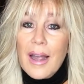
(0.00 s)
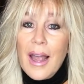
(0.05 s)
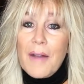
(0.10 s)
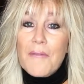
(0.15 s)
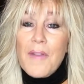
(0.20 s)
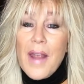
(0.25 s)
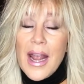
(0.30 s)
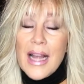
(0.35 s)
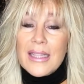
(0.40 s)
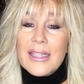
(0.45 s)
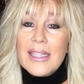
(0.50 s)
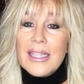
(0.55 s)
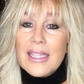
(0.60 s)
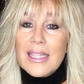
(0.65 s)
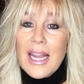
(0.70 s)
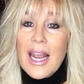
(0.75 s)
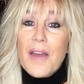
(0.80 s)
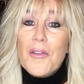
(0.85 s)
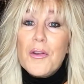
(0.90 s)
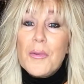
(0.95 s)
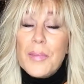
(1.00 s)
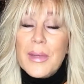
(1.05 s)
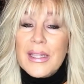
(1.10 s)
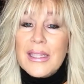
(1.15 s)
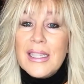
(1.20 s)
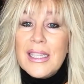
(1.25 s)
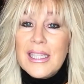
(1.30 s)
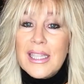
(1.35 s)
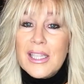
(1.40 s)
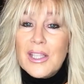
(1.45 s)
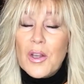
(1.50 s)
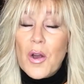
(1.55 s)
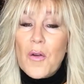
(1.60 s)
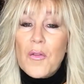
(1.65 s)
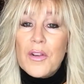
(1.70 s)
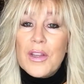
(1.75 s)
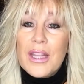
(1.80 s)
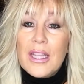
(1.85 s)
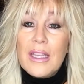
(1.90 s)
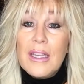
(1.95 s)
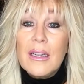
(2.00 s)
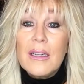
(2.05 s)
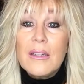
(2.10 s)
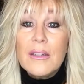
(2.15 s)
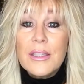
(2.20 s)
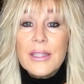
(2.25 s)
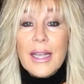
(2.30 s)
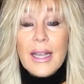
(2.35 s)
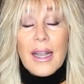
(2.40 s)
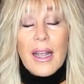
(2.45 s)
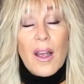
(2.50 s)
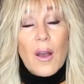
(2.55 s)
advance into other businesses over the years.